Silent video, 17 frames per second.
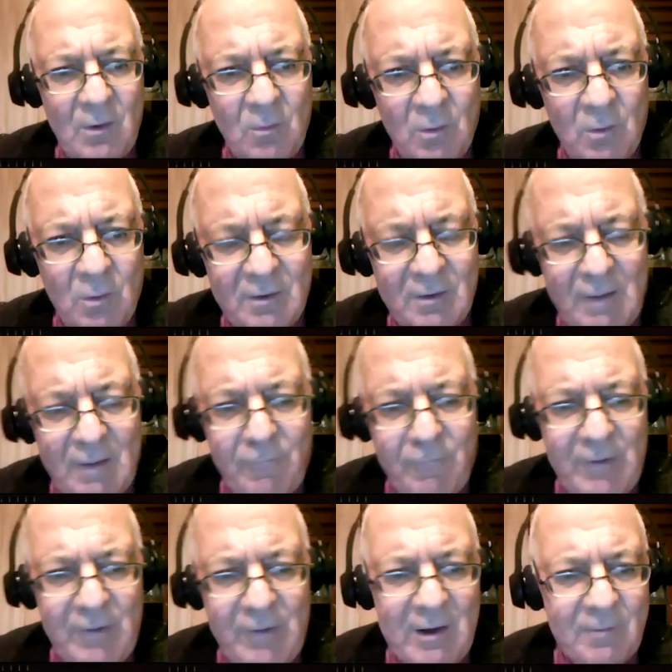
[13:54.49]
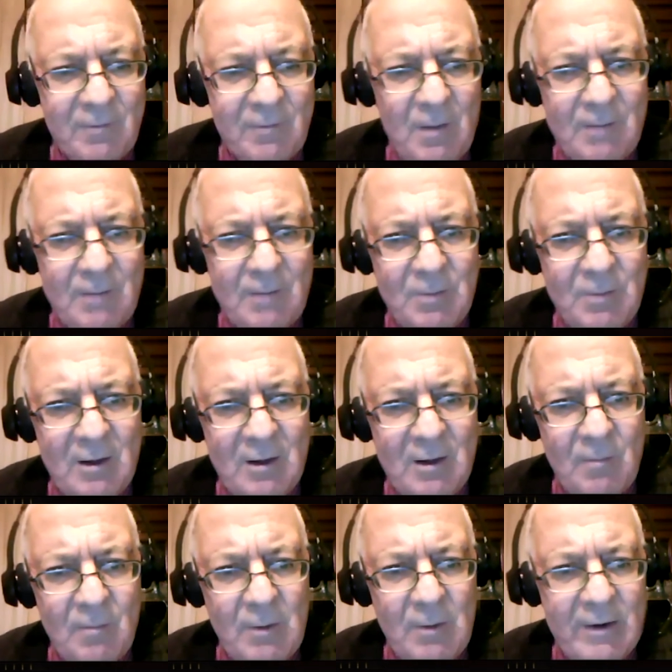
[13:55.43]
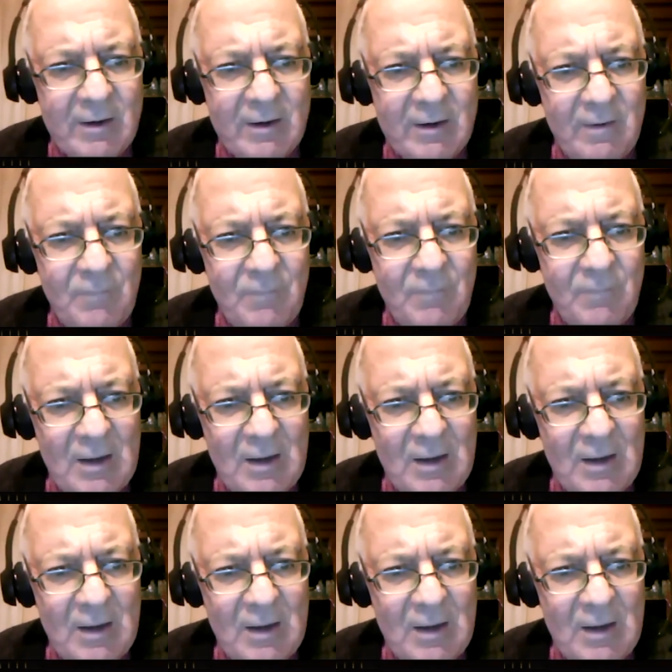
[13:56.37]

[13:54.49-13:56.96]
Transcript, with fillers: what they feared might be an American